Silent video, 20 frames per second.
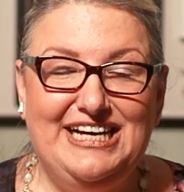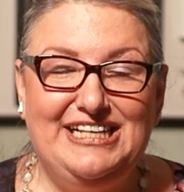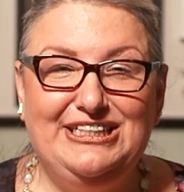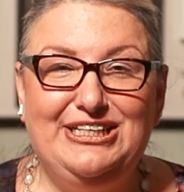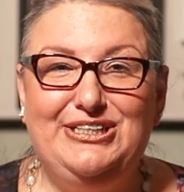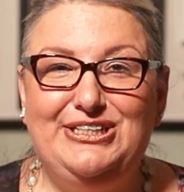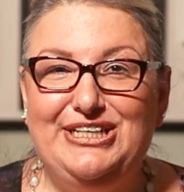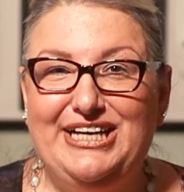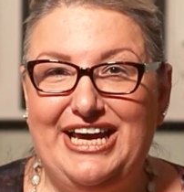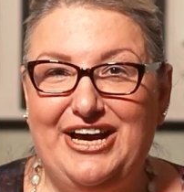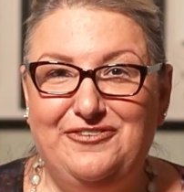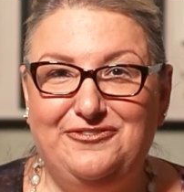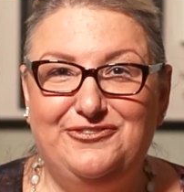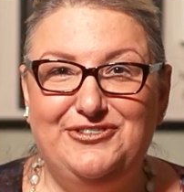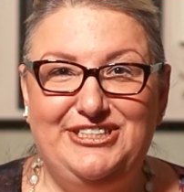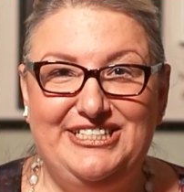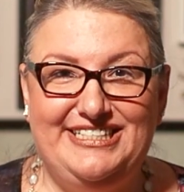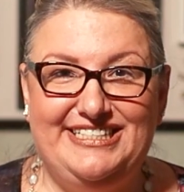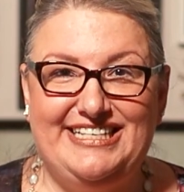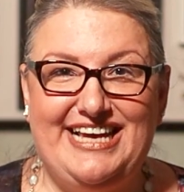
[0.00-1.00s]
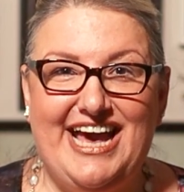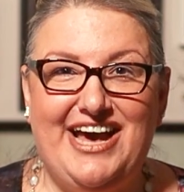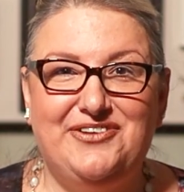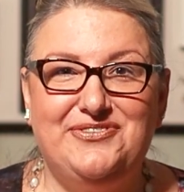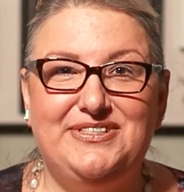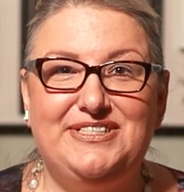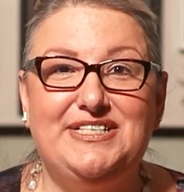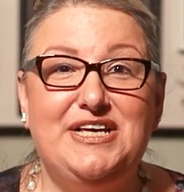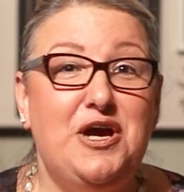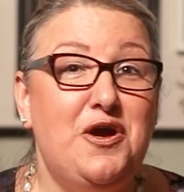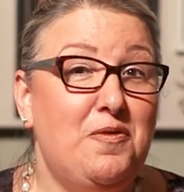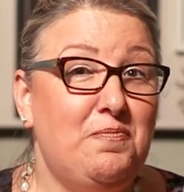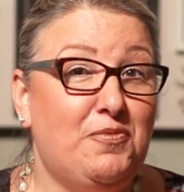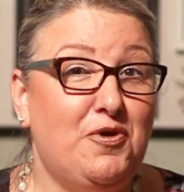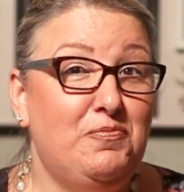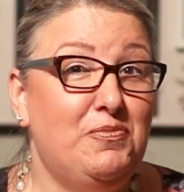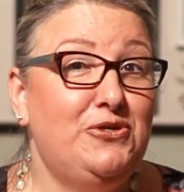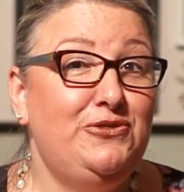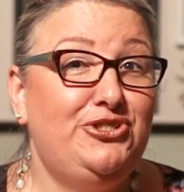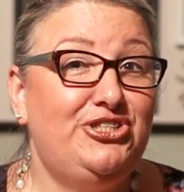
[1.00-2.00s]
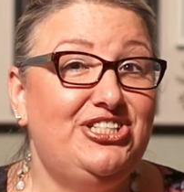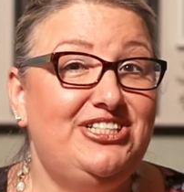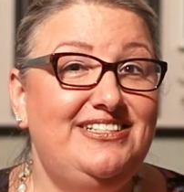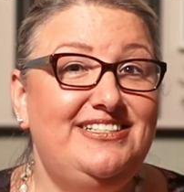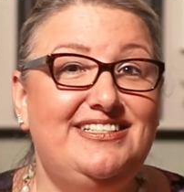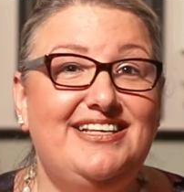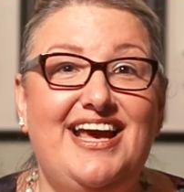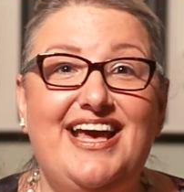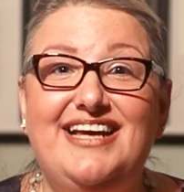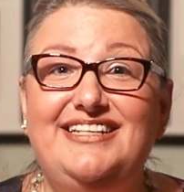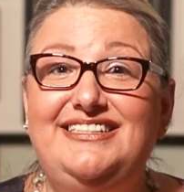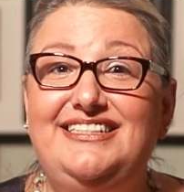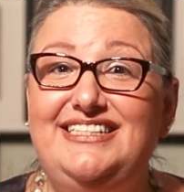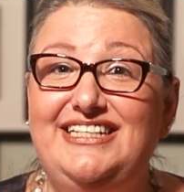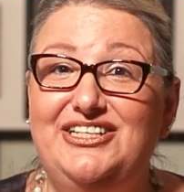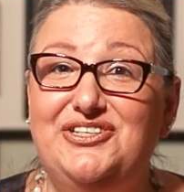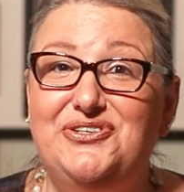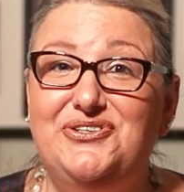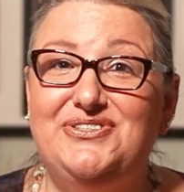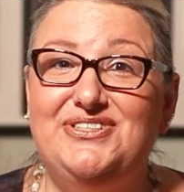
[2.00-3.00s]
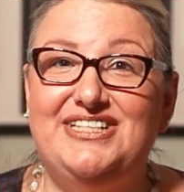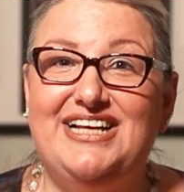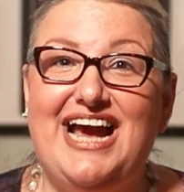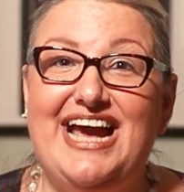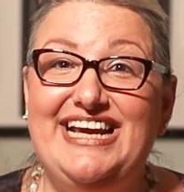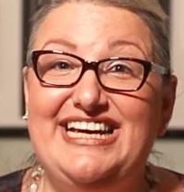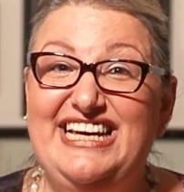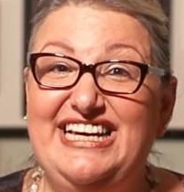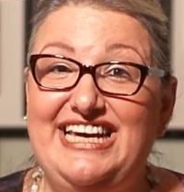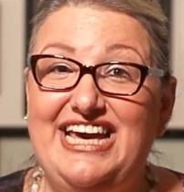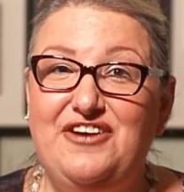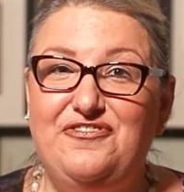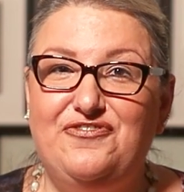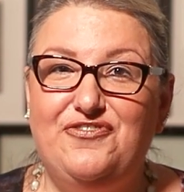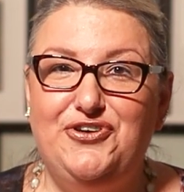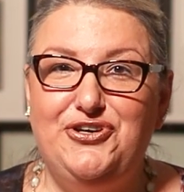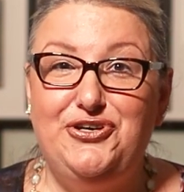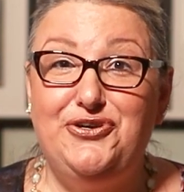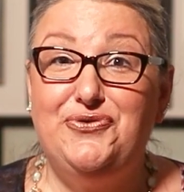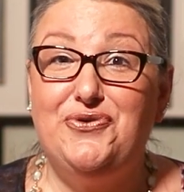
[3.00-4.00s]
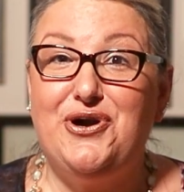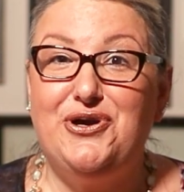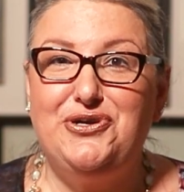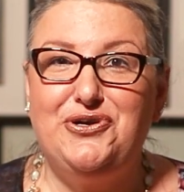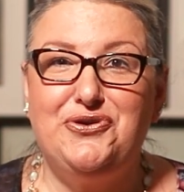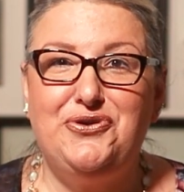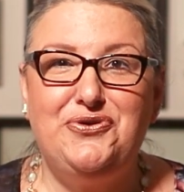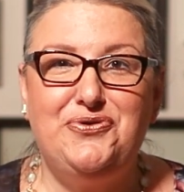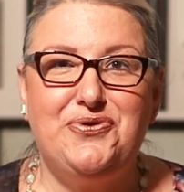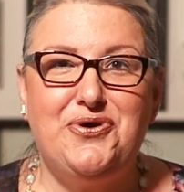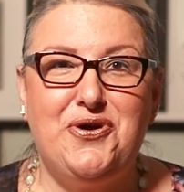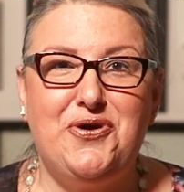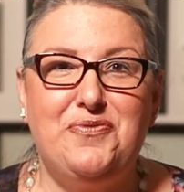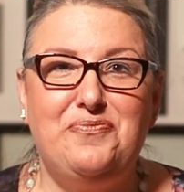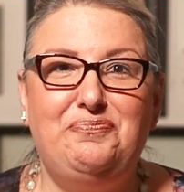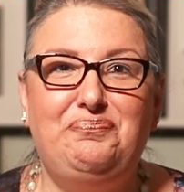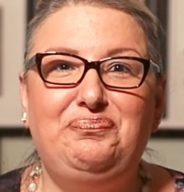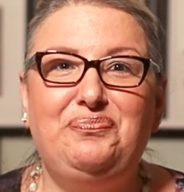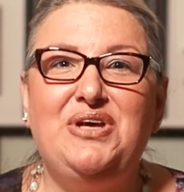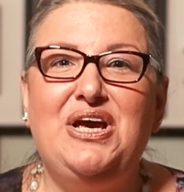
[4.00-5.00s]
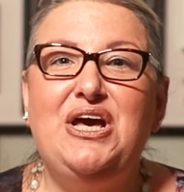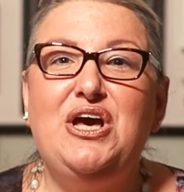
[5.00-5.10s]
on the lookout for discounts, promotions, and deals that I can get for you on your new home.